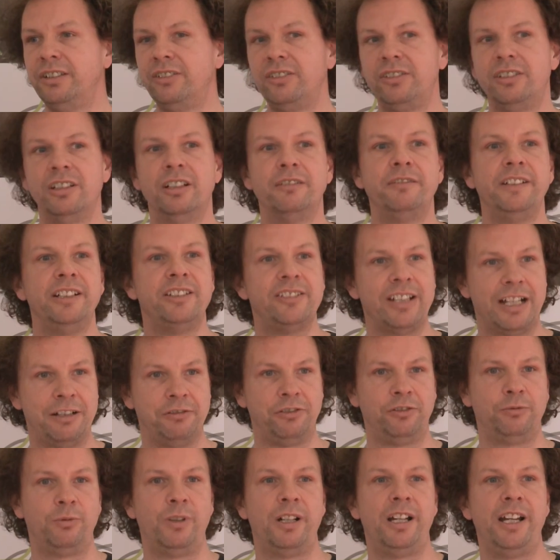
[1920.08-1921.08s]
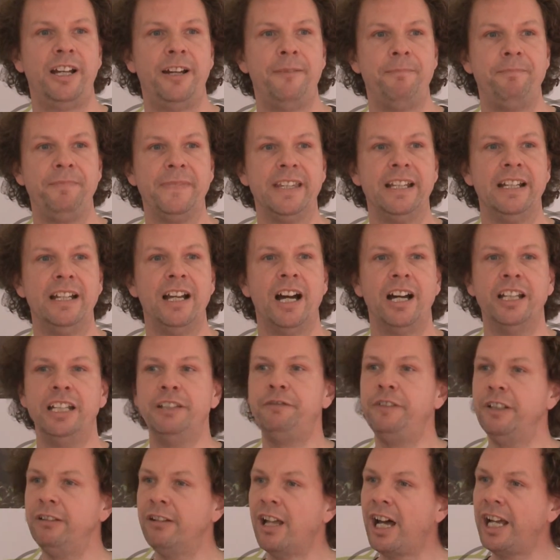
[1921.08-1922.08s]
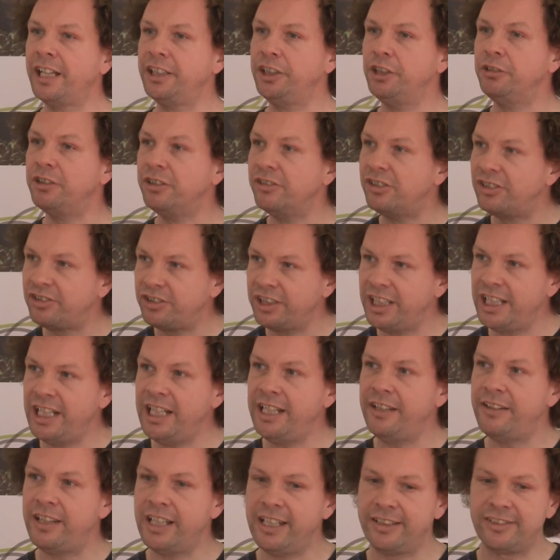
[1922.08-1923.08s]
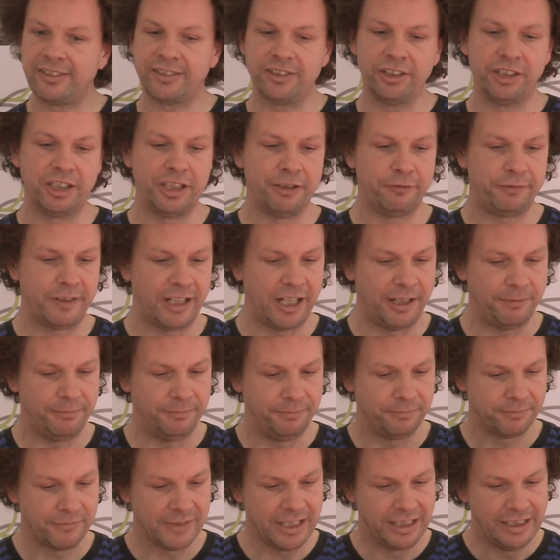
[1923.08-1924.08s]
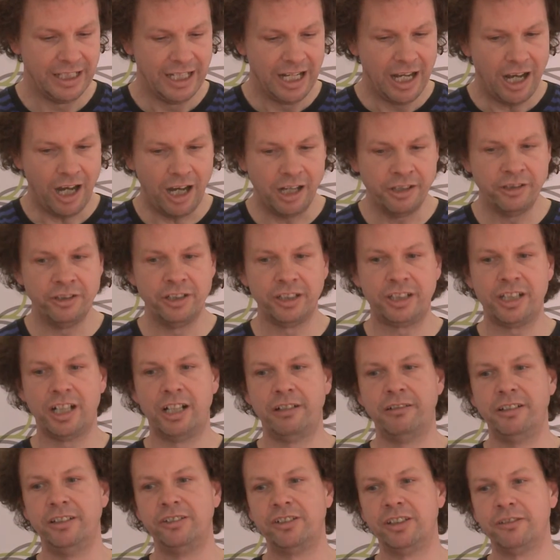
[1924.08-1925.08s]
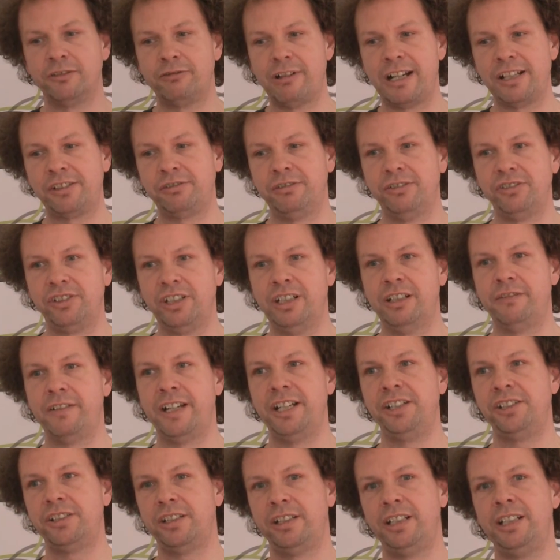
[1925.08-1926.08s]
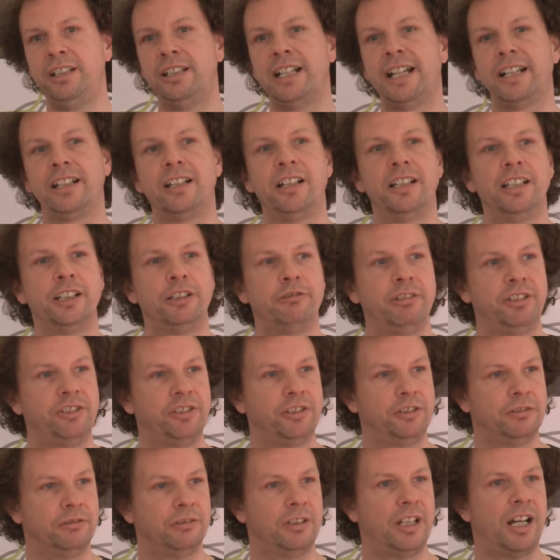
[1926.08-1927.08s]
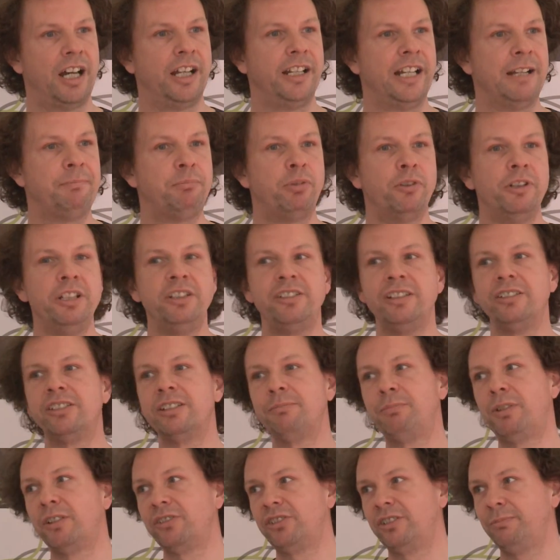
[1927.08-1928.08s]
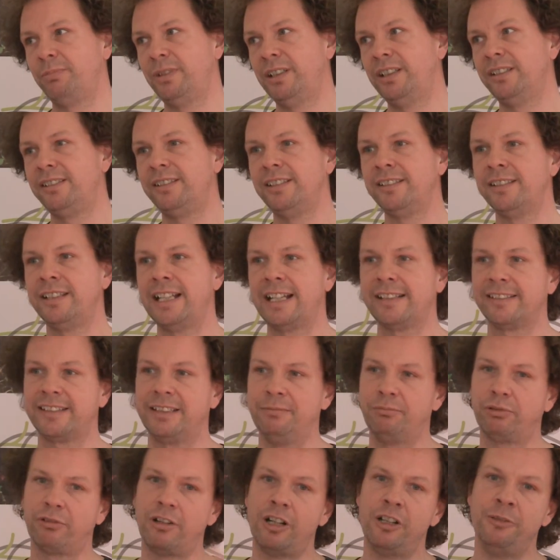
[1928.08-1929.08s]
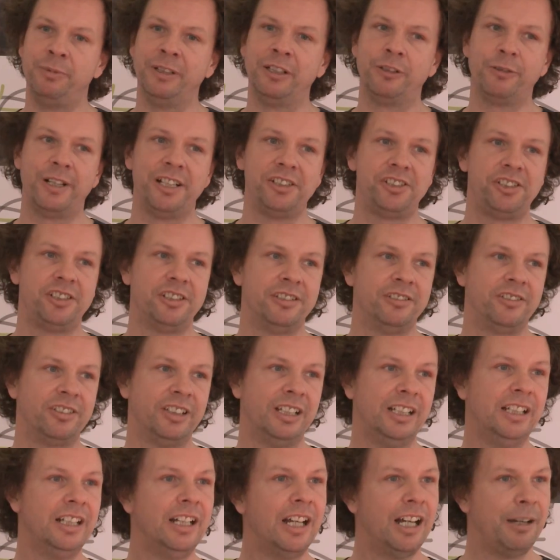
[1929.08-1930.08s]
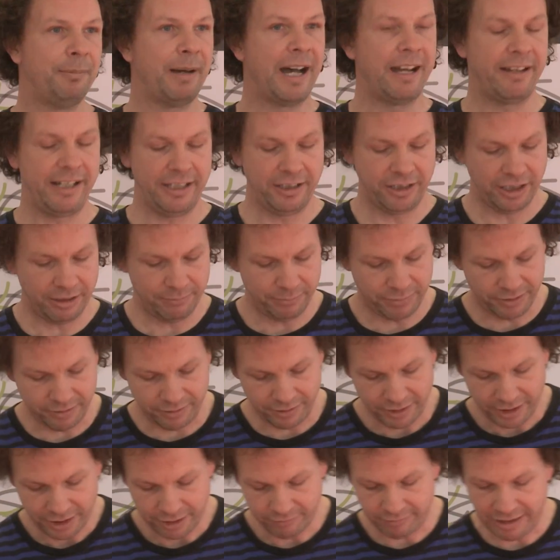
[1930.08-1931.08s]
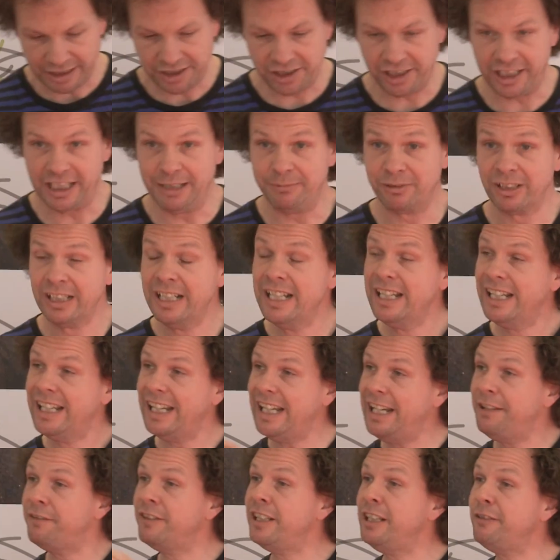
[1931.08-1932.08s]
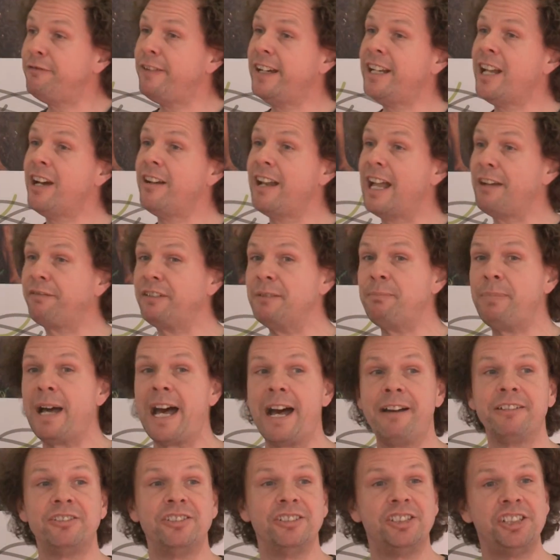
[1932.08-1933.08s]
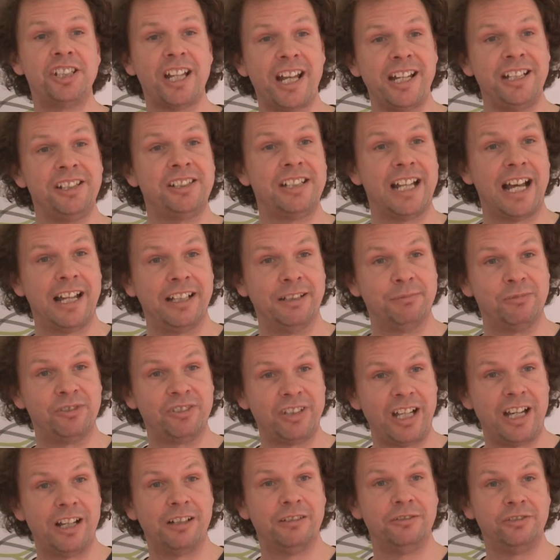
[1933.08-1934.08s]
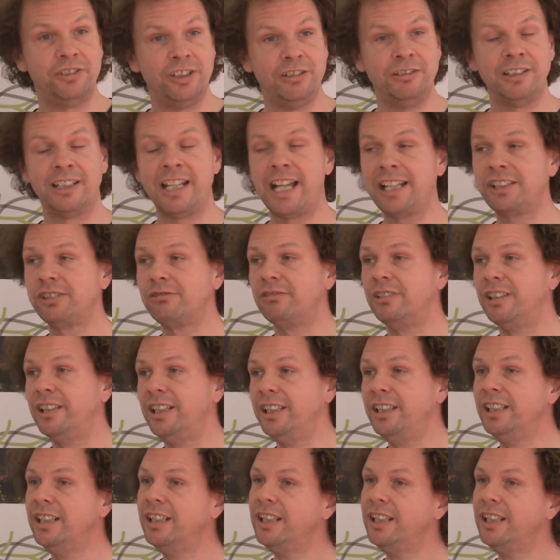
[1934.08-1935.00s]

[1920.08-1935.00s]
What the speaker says: stuff. It's elsewhere. And if you like, you can see this sort of undercurrent of grassroots innovation in that kind of critical light. They're pointing to possibilities and asking probing questions about incumbent regimes. Even if they don't have the power to change that themselves unilaterally,